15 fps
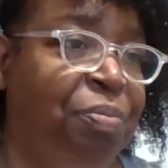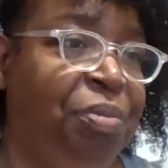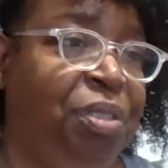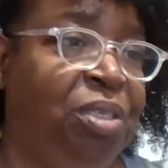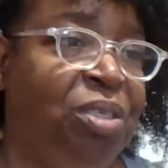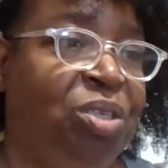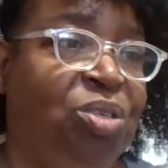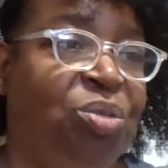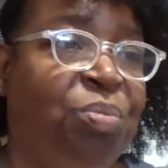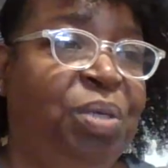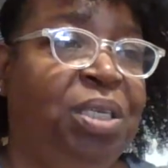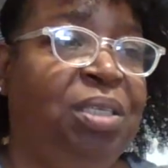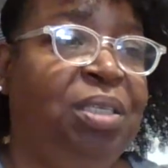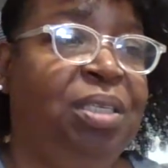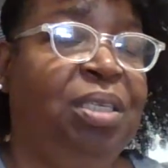excuse
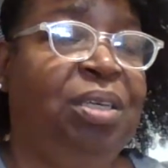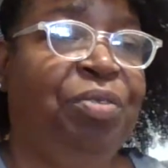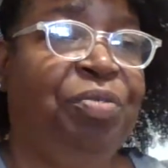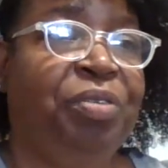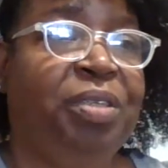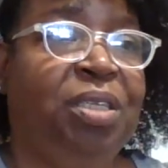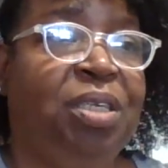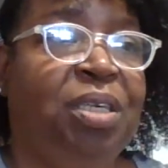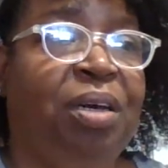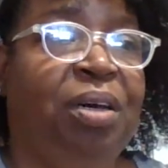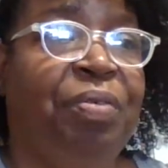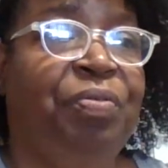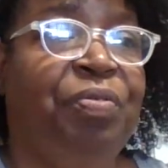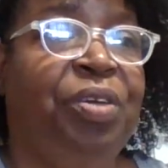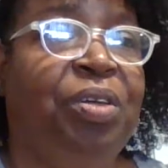me, different
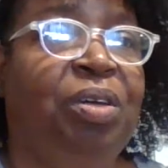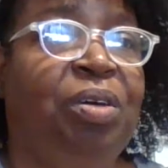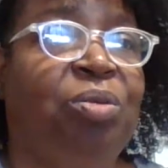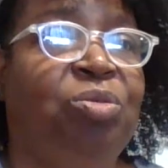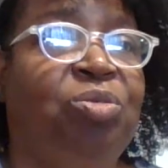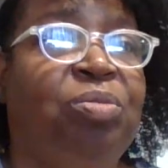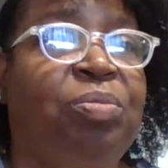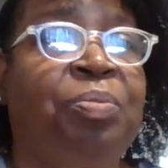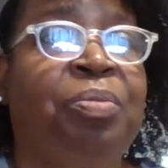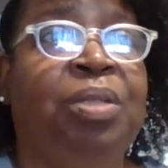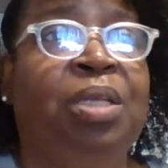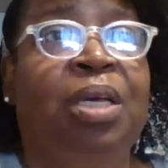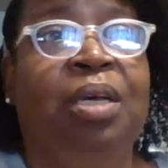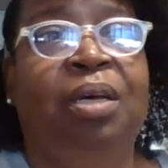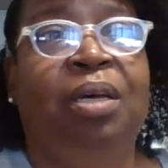stuff, you know,
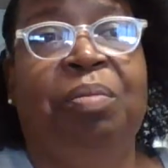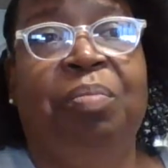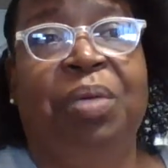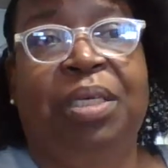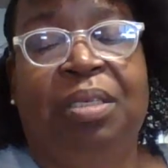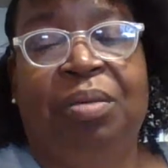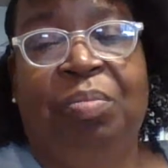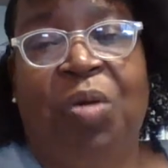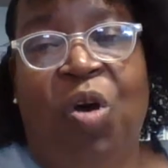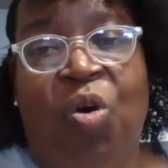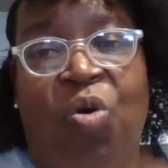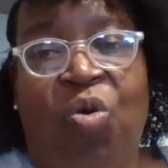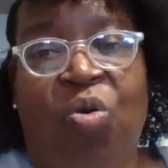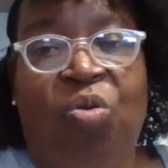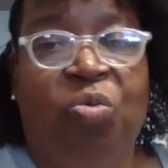mix some
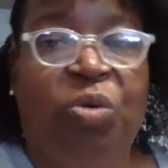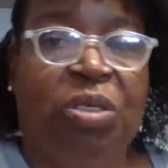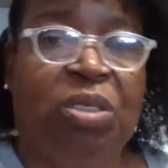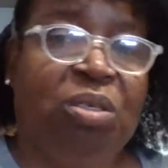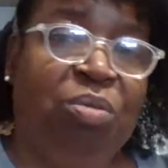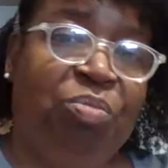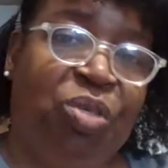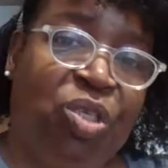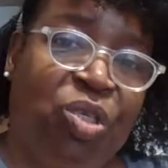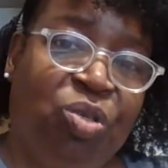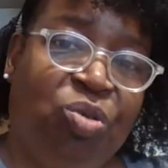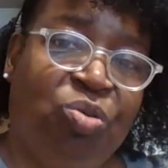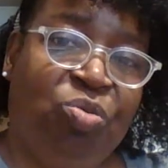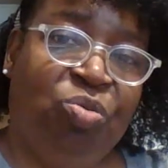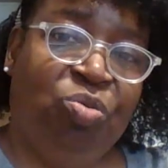old with some
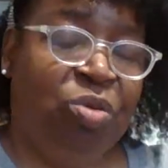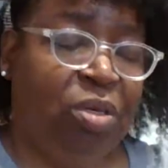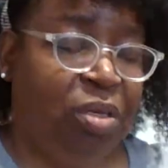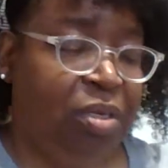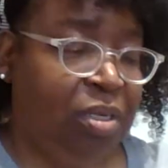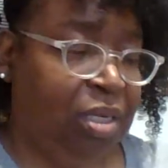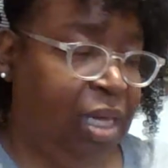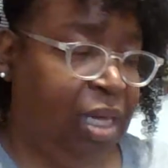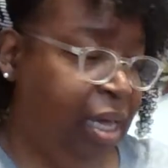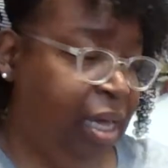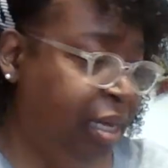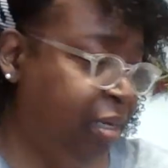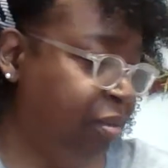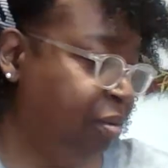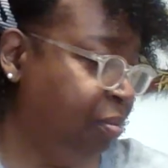new
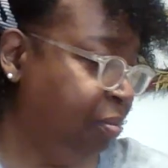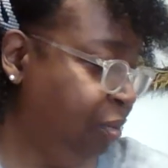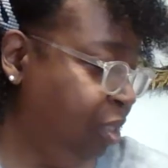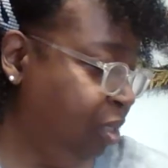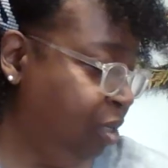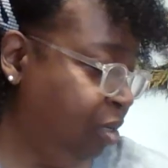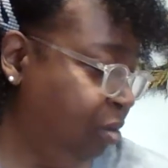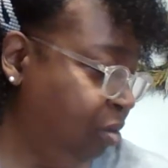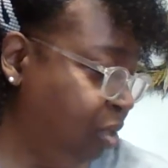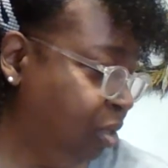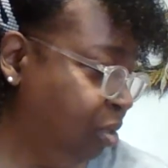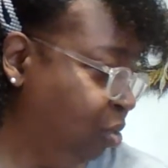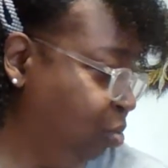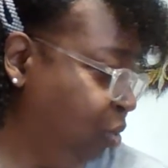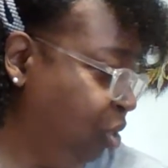and, you know,
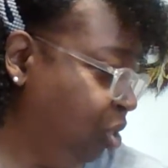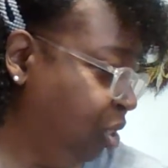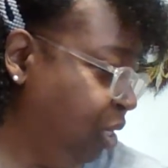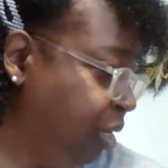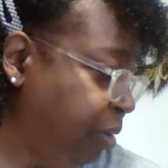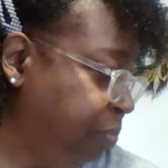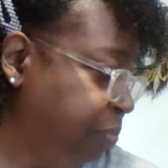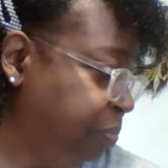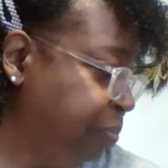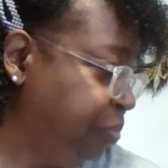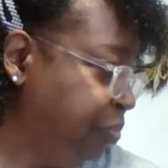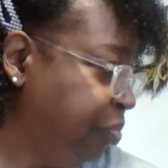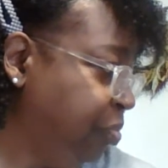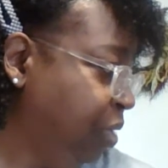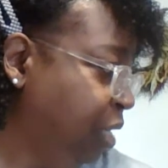just switch it up.
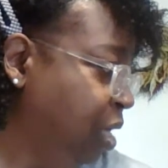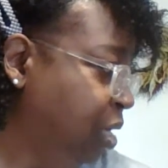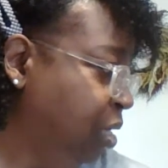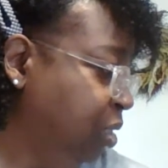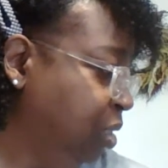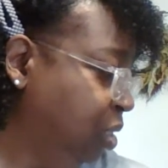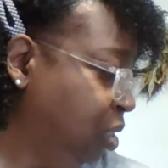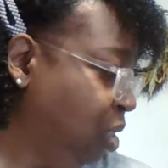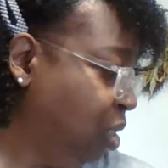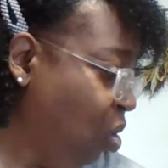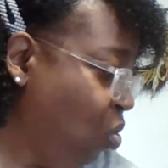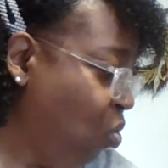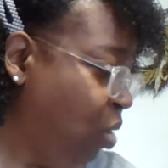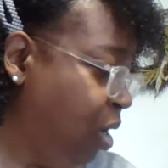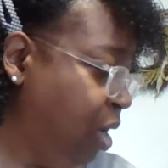
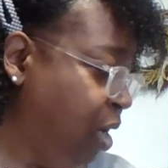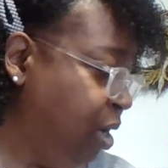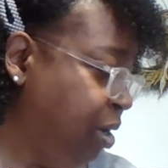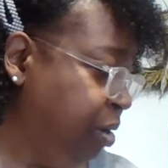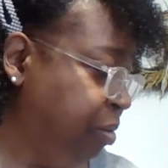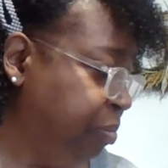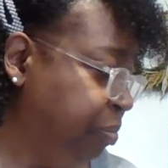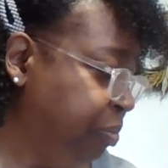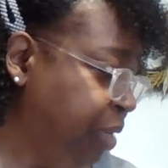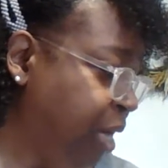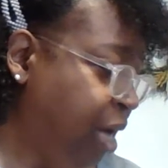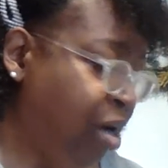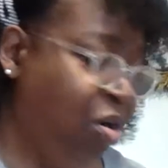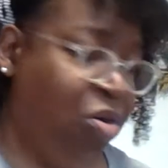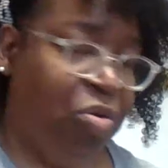So um,
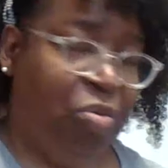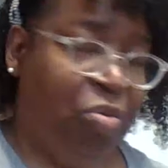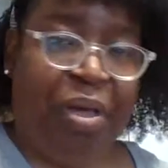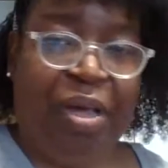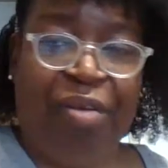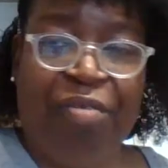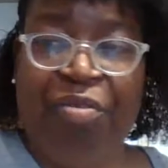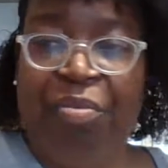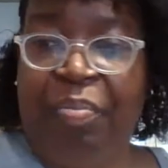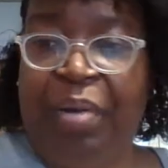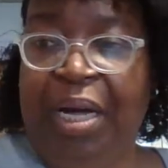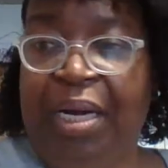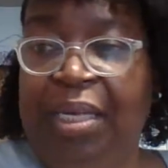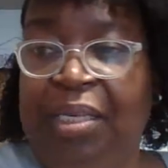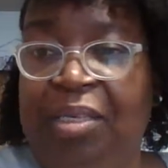I hope
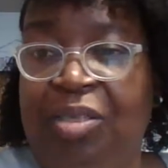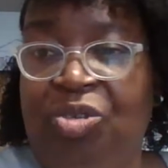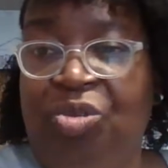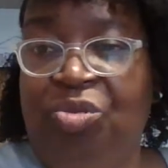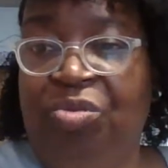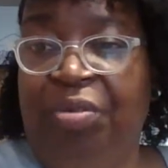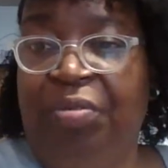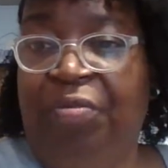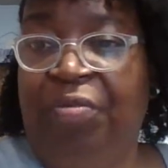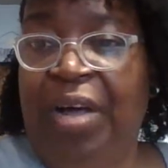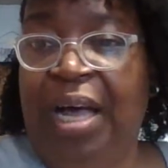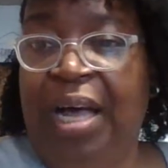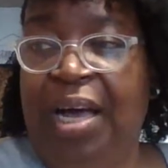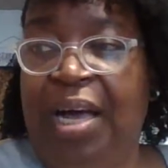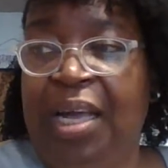everybody is doing
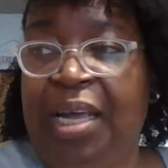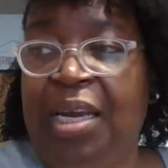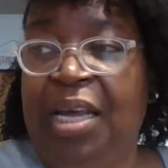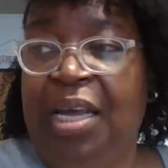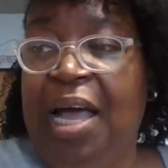fine.